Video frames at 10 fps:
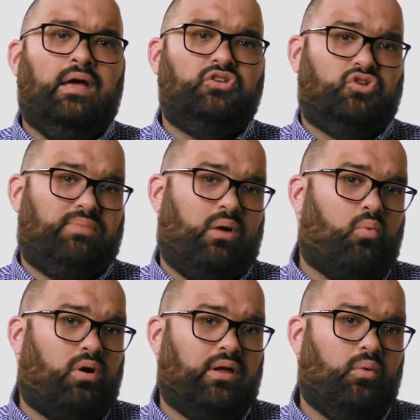So by
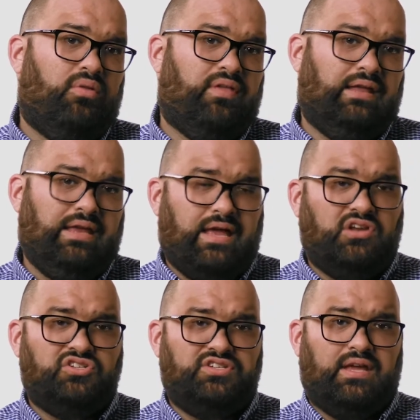working with the lead
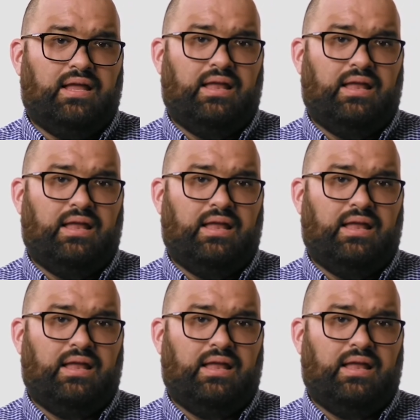agency